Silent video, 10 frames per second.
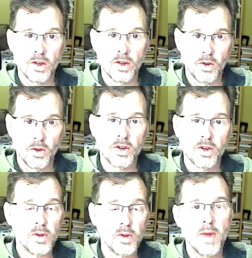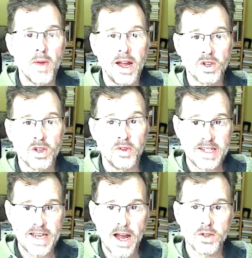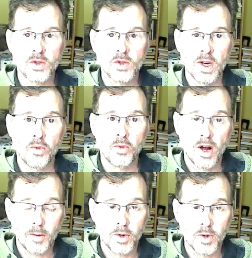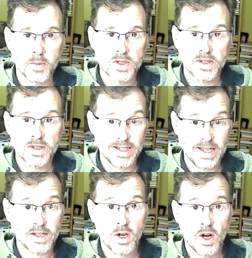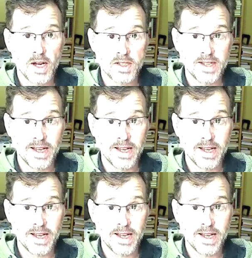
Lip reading: you can only imagine the downstream problems that that's causing.